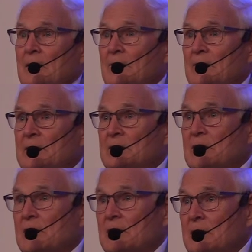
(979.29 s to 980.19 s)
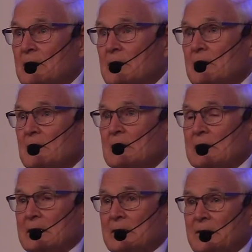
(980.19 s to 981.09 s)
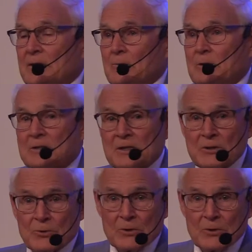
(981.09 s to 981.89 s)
Eventually, there was the